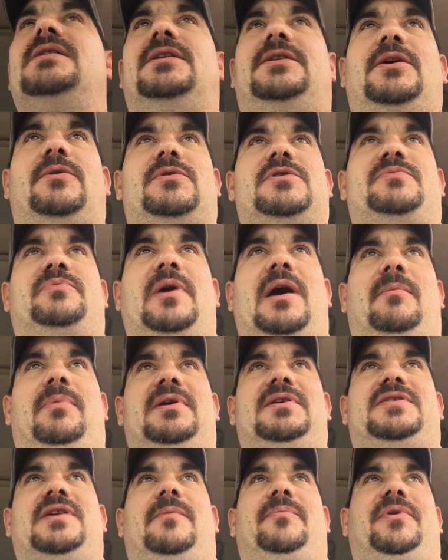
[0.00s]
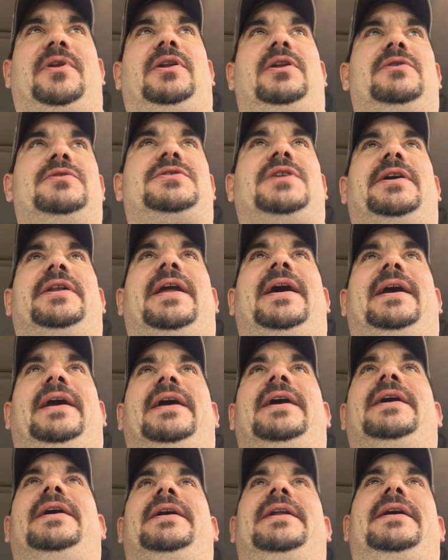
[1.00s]
There was probably something loose on that
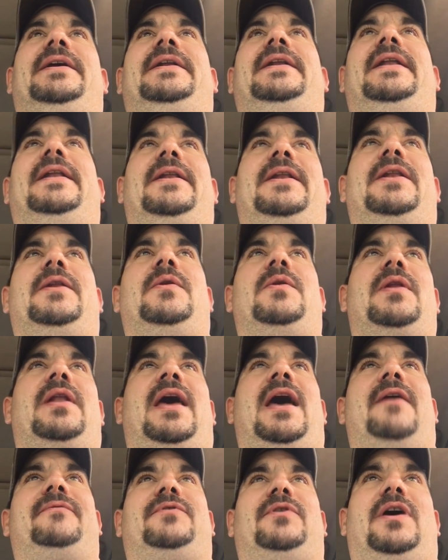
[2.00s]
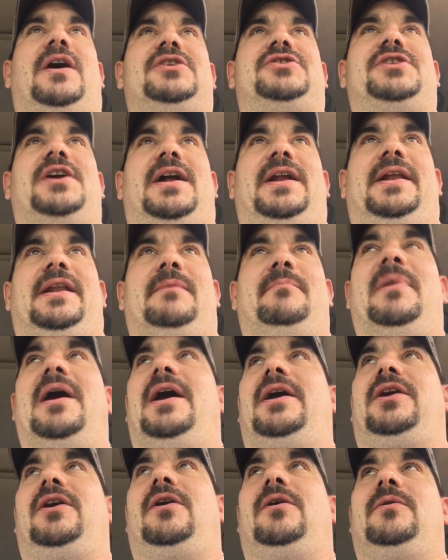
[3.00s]
gun, and after I shot it in the
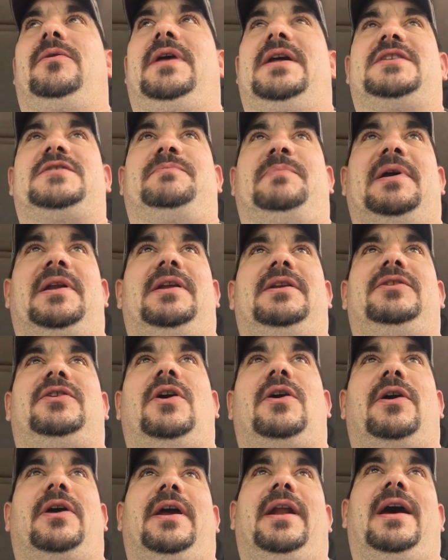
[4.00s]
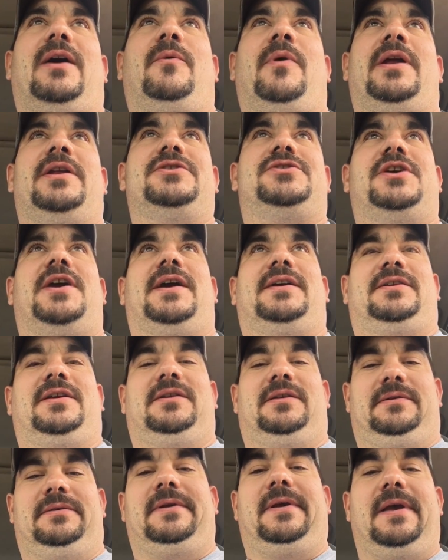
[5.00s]
backyard with that spinning target, I went and checked
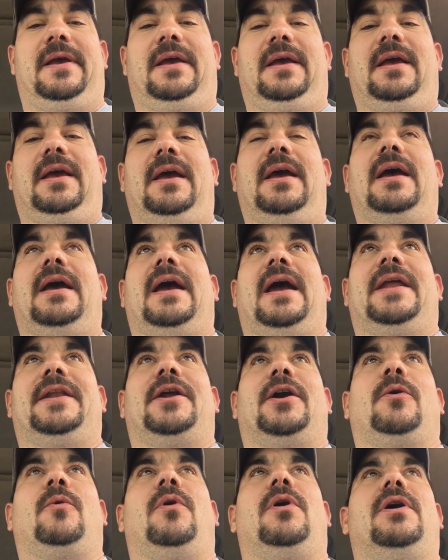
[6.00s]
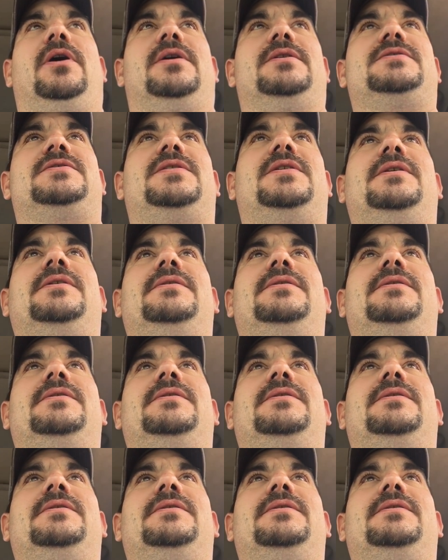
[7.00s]
it, and there was.